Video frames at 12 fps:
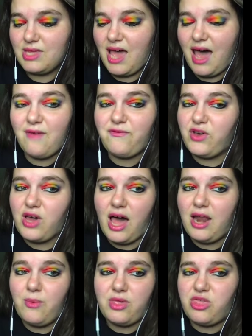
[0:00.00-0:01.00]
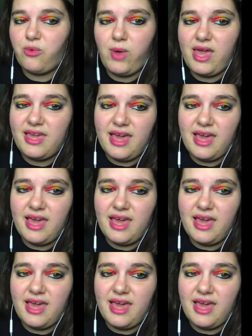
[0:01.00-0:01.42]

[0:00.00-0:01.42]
I forgot it was the Weeknd.